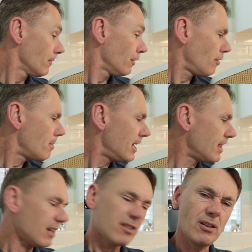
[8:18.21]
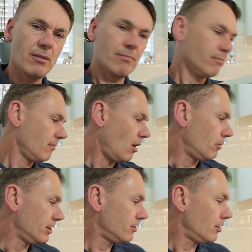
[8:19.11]
For me, that's a
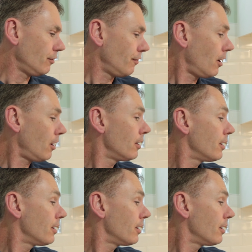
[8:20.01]
risk too far.